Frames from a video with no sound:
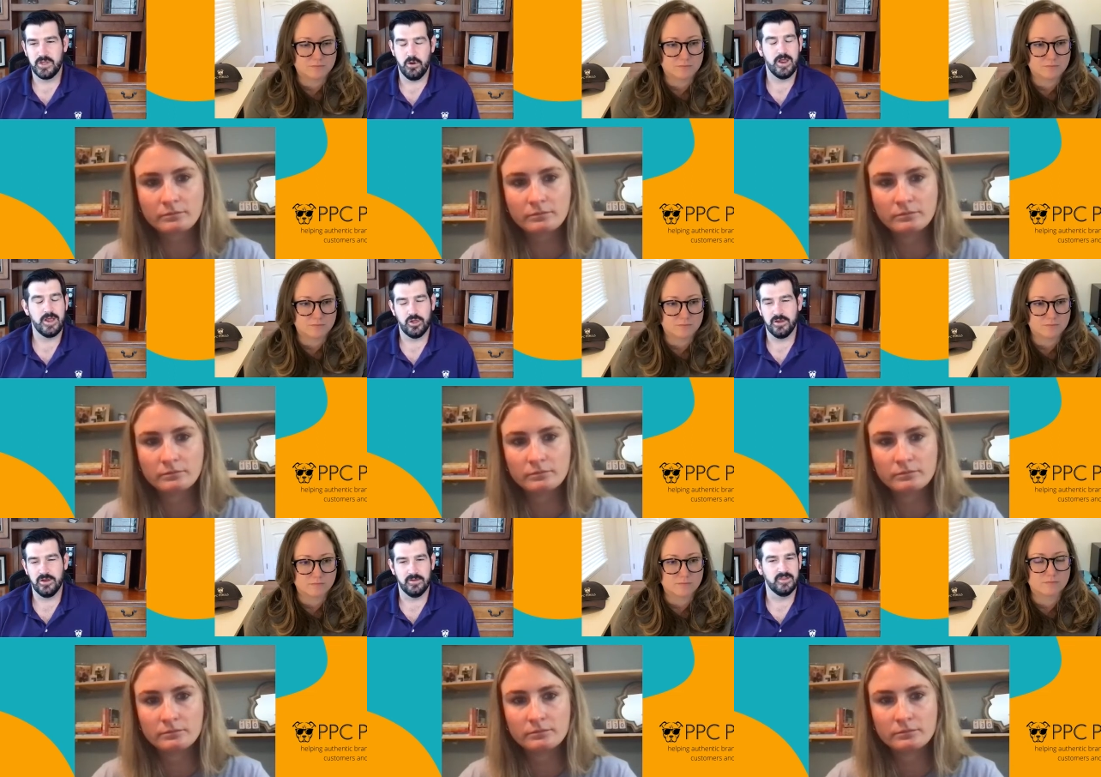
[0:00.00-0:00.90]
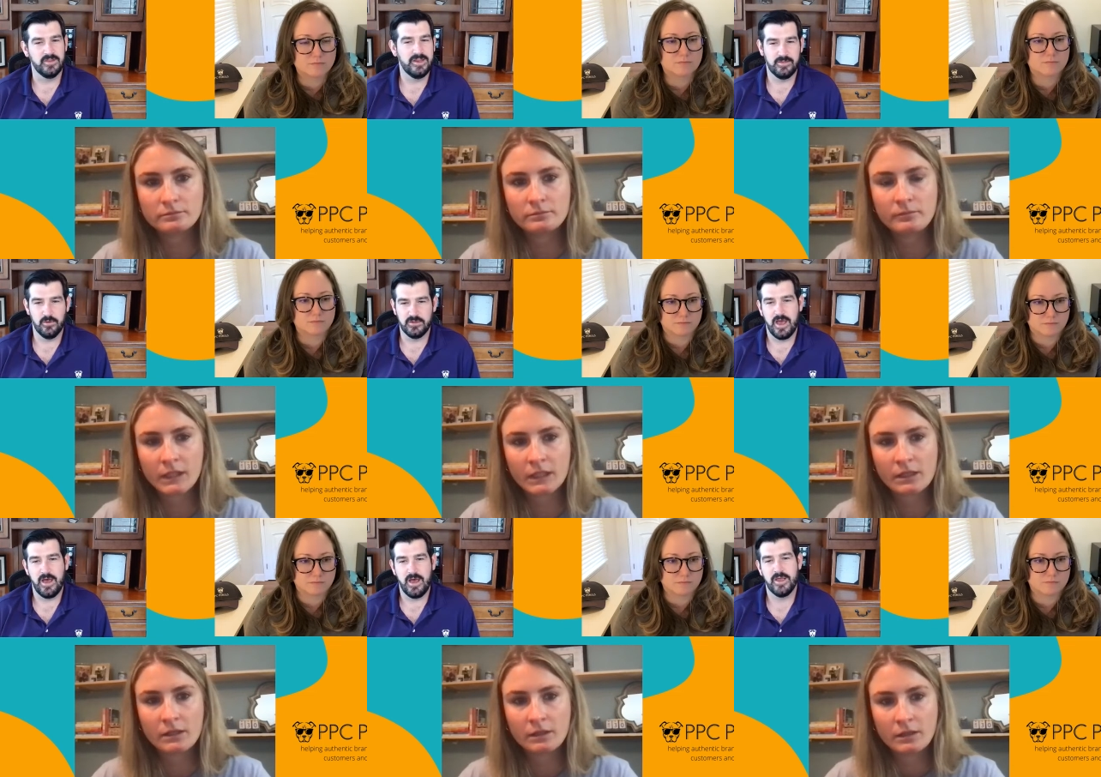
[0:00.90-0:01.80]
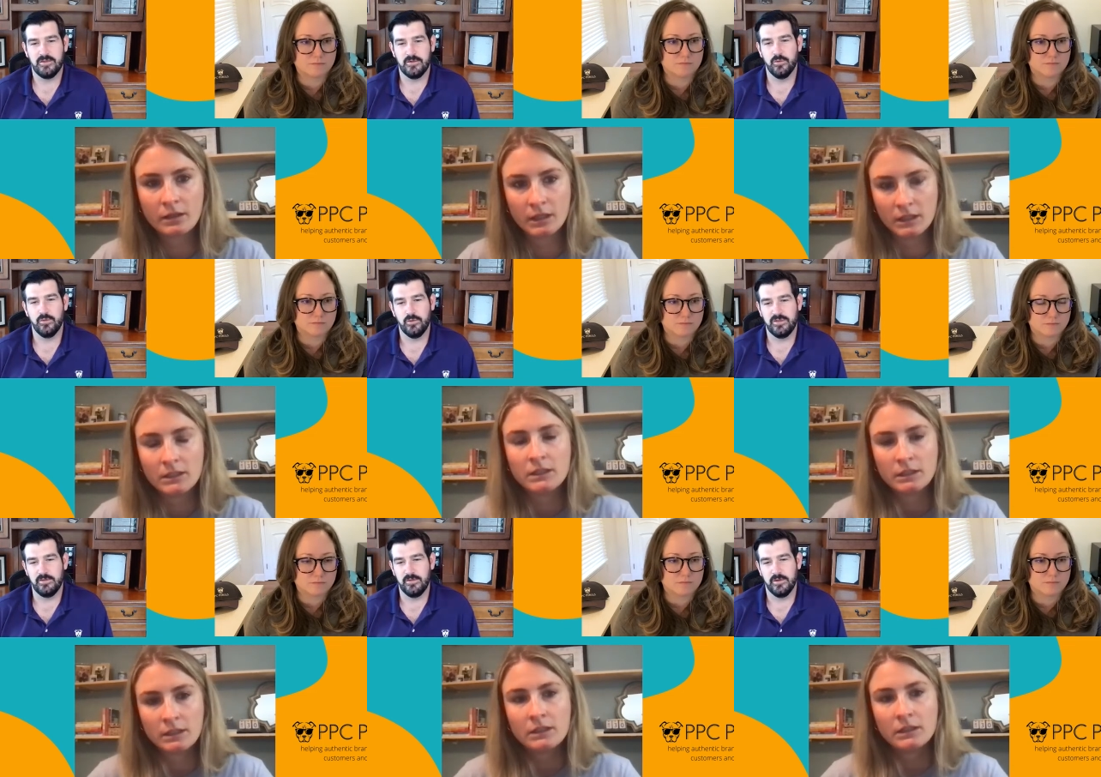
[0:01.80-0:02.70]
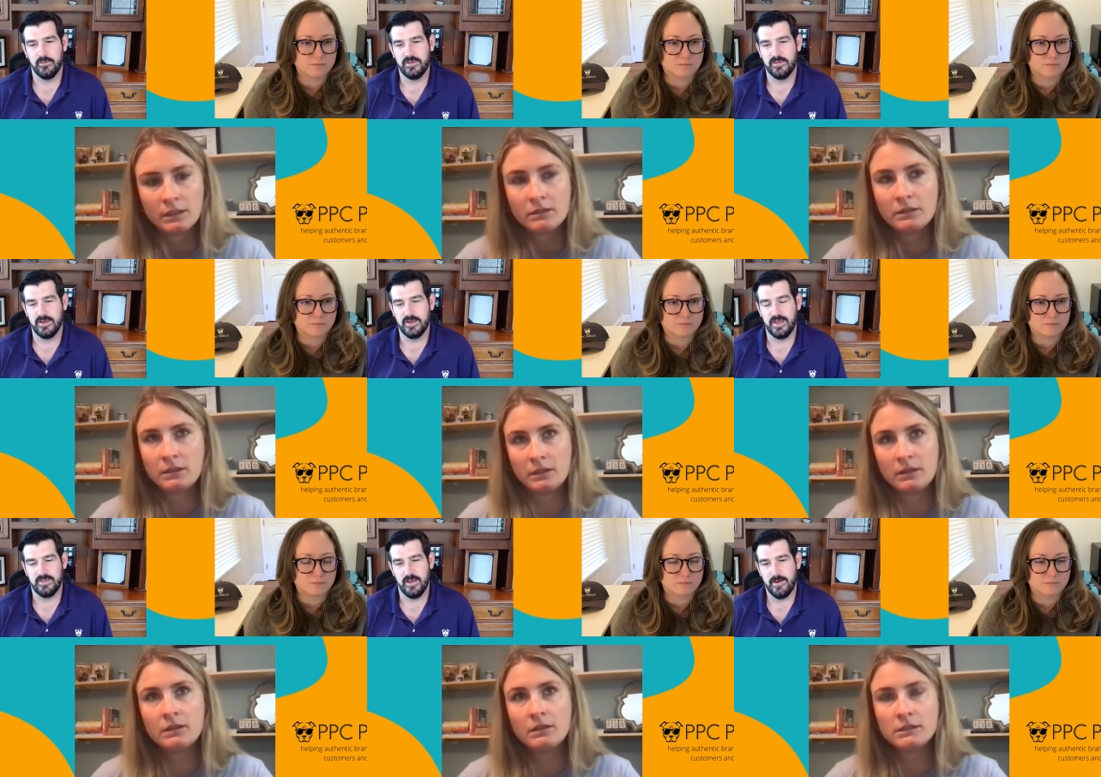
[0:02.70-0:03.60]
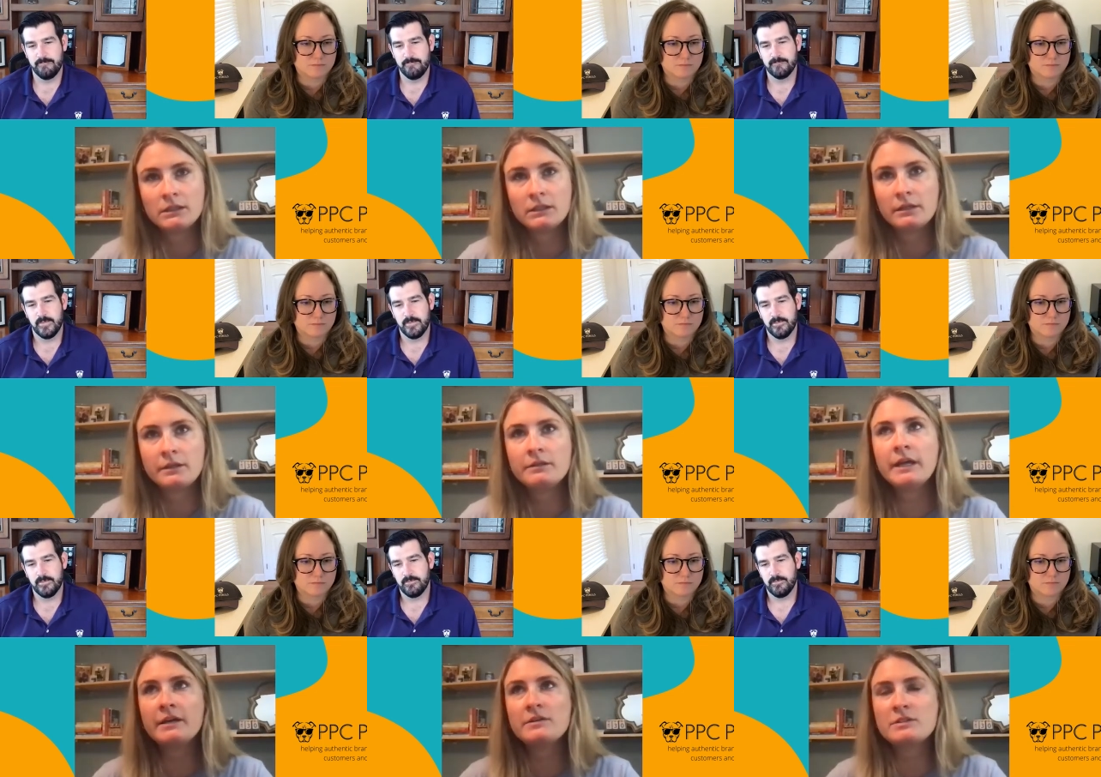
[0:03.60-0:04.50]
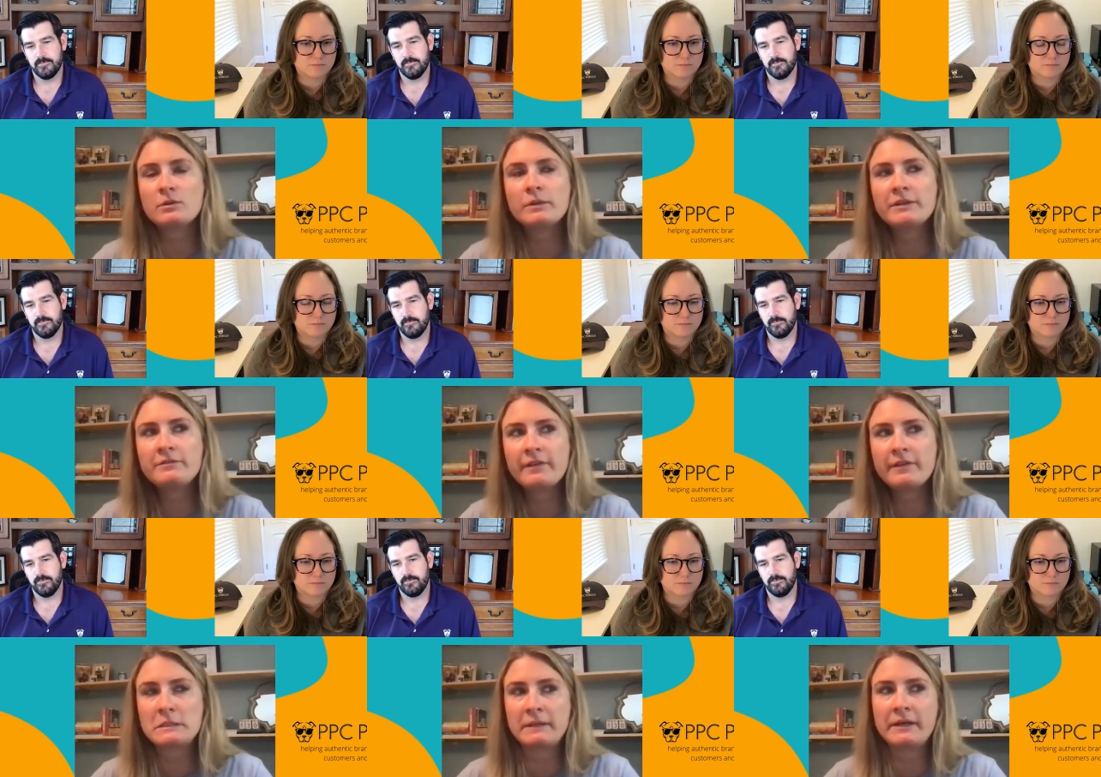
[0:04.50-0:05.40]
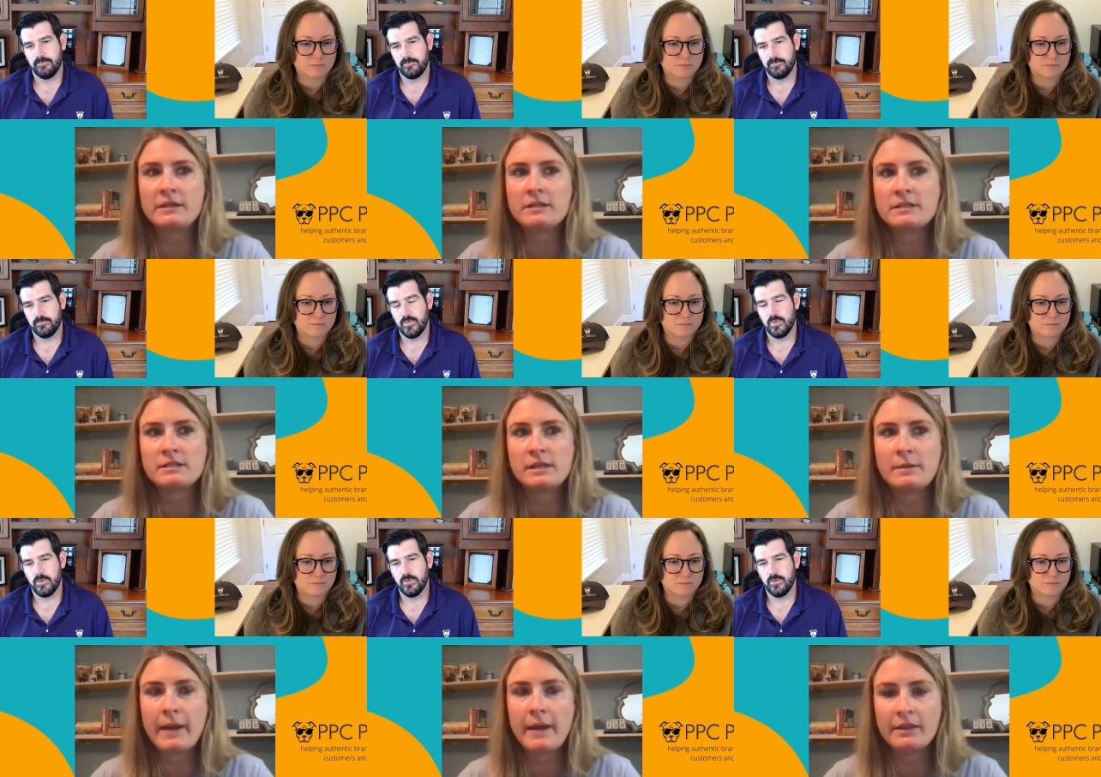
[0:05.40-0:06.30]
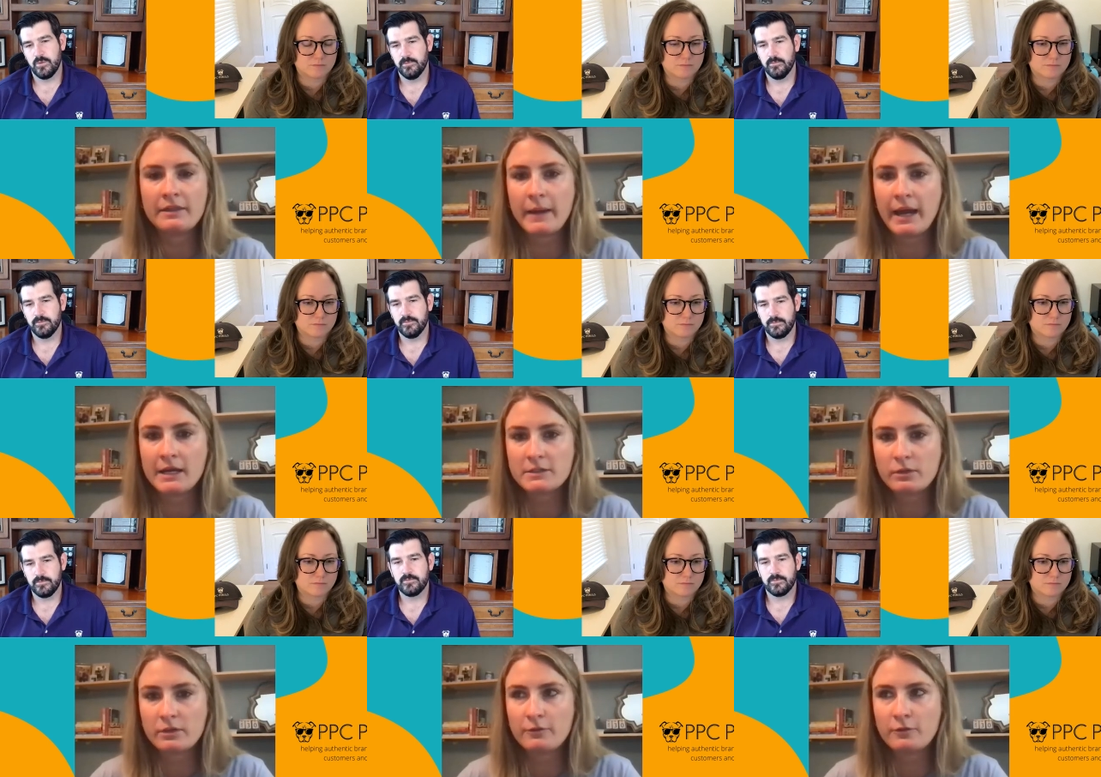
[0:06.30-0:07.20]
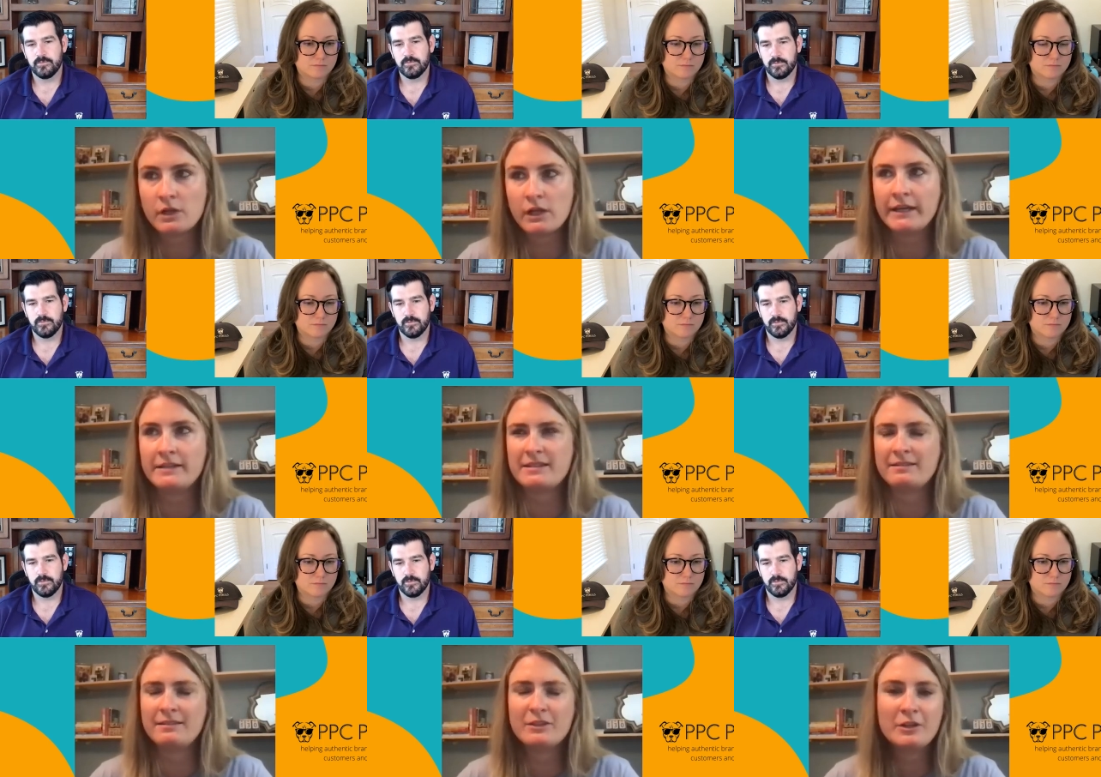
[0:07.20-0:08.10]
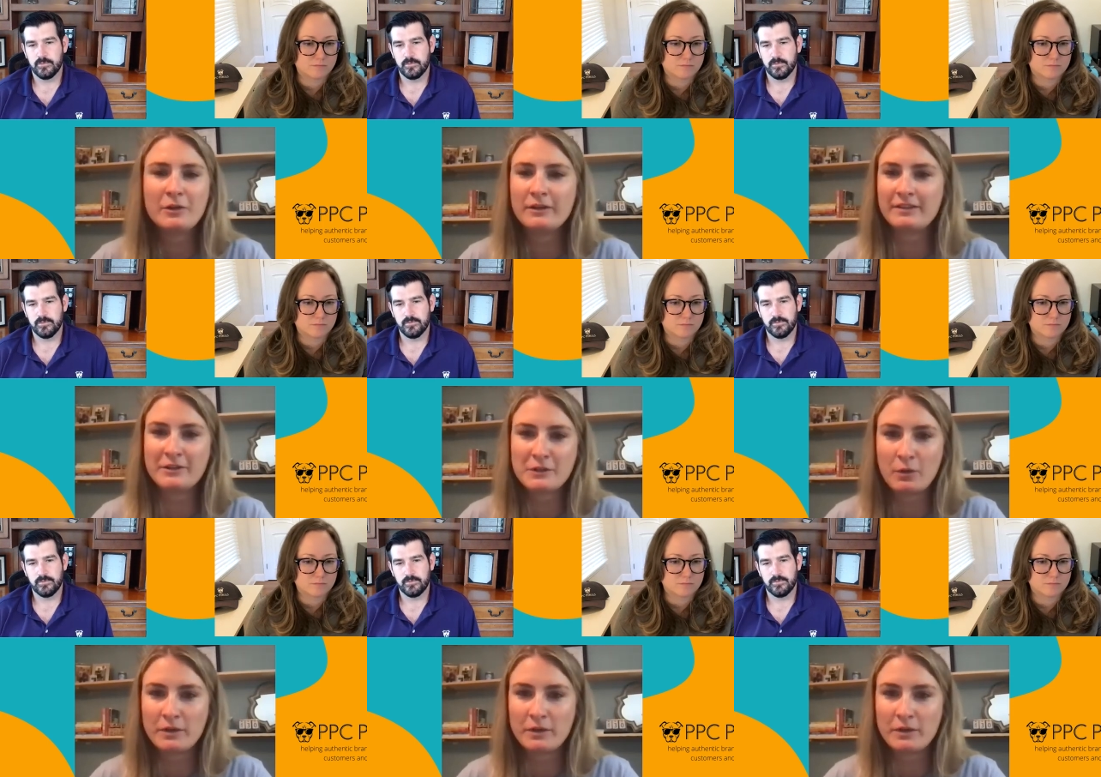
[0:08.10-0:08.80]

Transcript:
Speaker 1: curation is deleting those comments or what, what's the what's the take there?
Speaker 2: Yeah, so we've experienced this in a pat, the past with a few clients, and you know, there's